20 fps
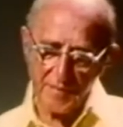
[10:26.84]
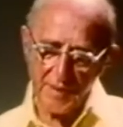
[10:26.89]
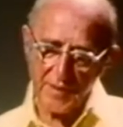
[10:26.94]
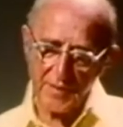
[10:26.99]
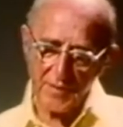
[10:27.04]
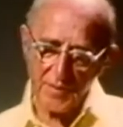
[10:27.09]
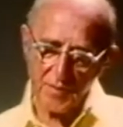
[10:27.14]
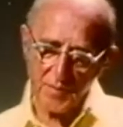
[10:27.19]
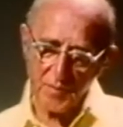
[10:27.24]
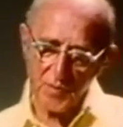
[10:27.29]

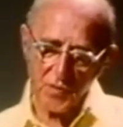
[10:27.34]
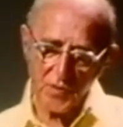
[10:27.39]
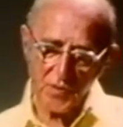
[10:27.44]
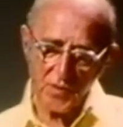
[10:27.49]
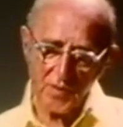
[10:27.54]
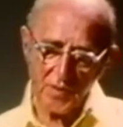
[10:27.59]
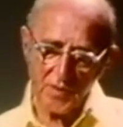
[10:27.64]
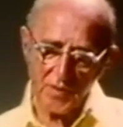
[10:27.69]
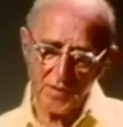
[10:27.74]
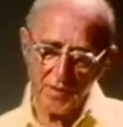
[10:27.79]
makes you
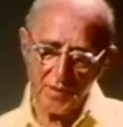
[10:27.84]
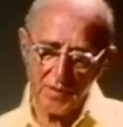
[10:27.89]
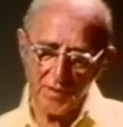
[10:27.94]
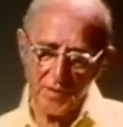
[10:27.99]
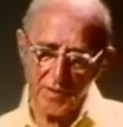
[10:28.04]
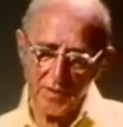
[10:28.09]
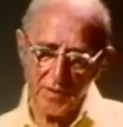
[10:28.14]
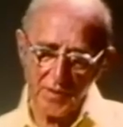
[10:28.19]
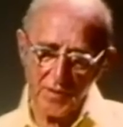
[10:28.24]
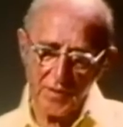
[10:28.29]
more
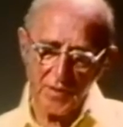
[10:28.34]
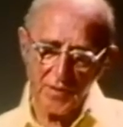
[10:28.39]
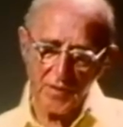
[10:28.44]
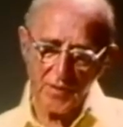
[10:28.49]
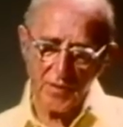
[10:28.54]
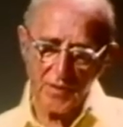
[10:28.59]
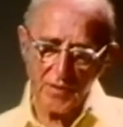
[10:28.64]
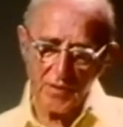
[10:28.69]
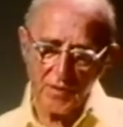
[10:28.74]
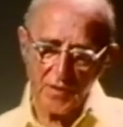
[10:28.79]

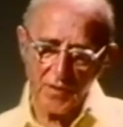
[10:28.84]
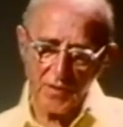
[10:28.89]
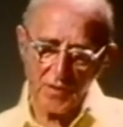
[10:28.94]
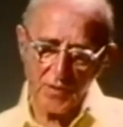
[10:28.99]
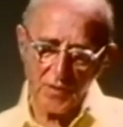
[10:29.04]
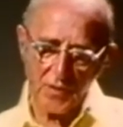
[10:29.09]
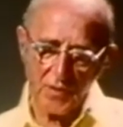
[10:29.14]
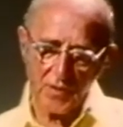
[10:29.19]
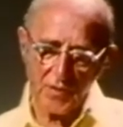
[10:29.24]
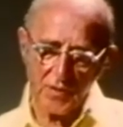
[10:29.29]

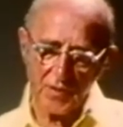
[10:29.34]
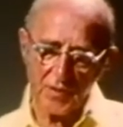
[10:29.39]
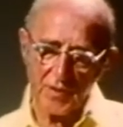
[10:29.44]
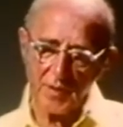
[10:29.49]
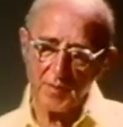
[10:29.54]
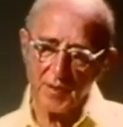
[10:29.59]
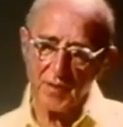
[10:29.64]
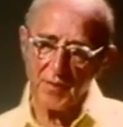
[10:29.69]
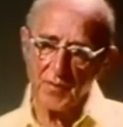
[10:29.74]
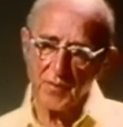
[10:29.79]

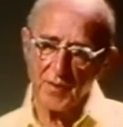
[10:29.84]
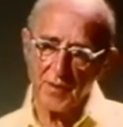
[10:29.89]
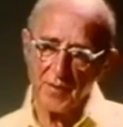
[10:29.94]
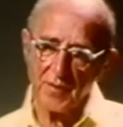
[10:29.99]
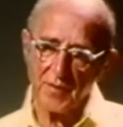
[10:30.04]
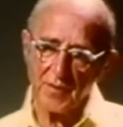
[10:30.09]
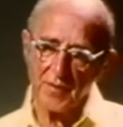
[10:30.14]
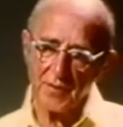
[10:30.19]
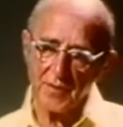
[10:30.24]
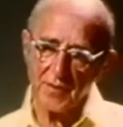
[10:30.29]
cautious about whether
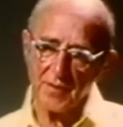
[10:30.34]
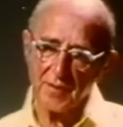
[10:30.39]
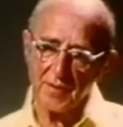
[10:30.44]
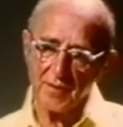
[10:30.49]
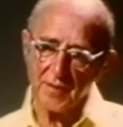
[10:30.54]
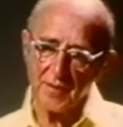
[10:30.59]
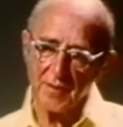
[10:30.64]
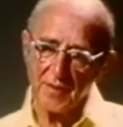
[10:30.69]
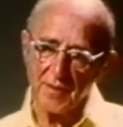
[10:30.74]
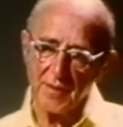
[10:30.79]
you
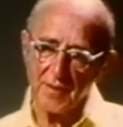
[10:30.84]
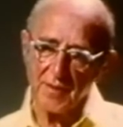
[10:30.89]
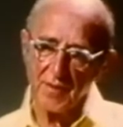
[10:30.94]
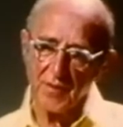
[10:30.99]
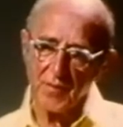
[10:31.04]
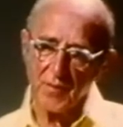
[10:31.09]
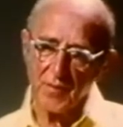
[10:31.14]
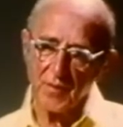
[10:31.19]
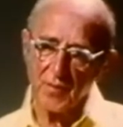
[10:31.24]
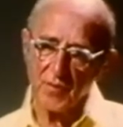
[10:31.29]

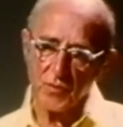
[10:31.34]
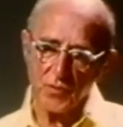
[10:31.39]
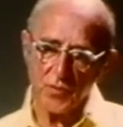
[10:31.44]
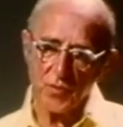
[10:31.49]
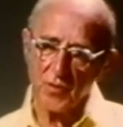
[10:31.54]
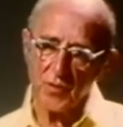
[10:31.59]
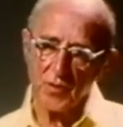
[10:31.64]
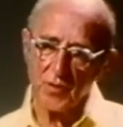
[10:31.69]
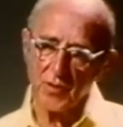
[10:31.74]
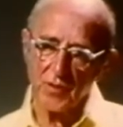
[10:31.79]

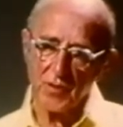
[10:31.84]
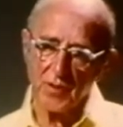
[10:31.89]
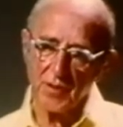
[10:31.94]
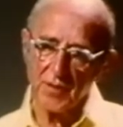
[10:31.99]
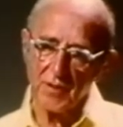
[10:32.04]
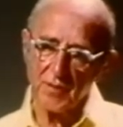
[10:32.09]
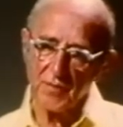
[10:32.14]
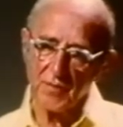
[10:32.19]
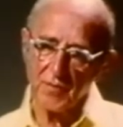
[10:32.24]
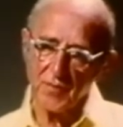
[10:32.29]
should or
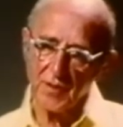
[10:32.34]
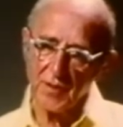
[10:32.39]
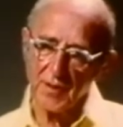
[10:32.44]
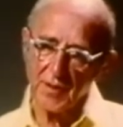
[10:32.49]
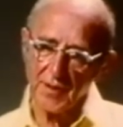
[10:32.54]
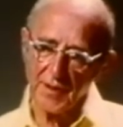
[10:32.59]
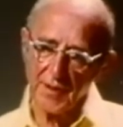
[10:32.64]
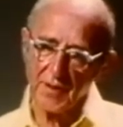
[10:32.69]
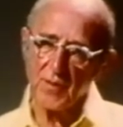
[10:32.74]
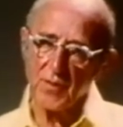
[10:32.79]
could
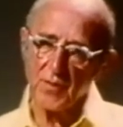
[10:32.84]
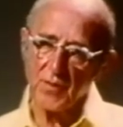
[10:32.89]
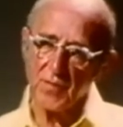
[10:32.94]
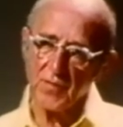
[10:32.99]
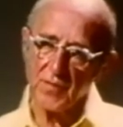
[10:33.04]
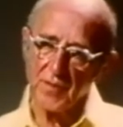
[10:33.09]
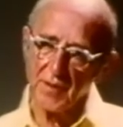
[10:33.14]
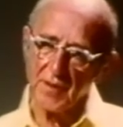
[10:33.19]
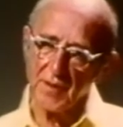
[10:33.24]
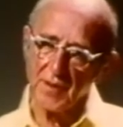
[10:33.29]
really let go
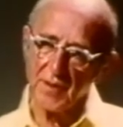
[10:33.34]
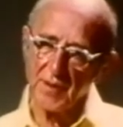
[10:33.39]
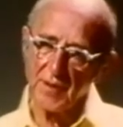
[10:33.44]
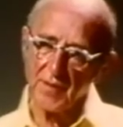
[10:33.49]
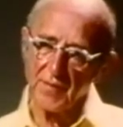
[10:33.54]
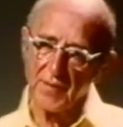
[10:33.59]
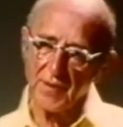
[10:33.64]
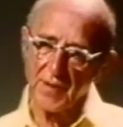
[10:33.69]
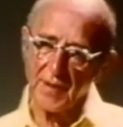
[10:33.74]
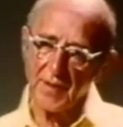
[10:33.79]

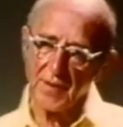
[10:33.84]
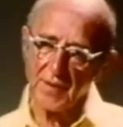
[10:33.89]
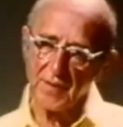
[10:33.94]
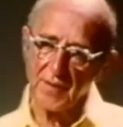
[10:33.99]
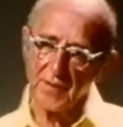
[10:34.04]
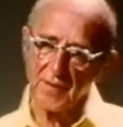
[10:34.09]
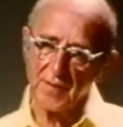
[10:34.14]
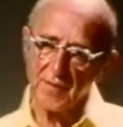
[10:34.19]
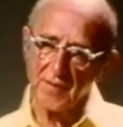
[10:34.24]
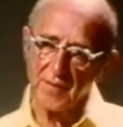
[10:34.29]
of the
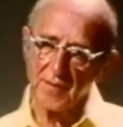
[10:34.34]
anger.